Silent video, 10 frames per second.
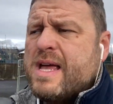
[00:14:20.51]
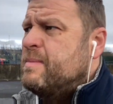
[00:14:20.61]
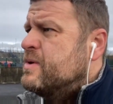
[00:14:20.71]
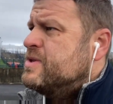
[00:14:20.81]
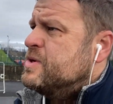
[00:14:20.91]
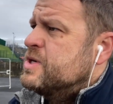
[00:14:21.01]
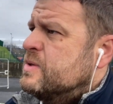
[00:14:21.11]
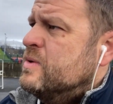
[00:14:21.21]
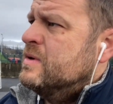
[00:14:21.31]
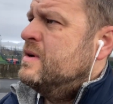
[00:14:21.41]
I'm not too
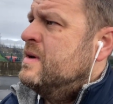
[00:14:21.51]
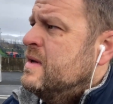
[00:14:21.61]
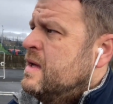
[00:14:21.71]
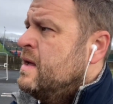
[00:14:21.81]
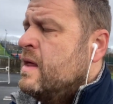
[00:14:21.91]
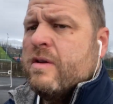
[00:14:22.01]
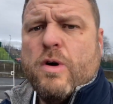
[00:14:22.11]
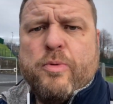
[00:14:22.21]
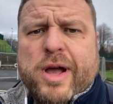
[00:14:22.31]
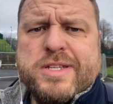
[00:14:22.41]
sure if they're
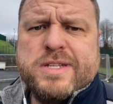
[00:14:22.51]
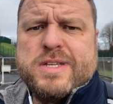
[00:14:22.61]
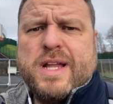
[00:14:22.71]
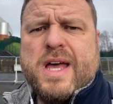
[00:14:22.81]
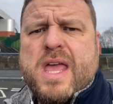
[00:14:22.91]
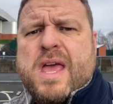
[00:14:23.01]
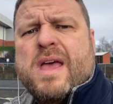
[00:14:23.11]
operating today.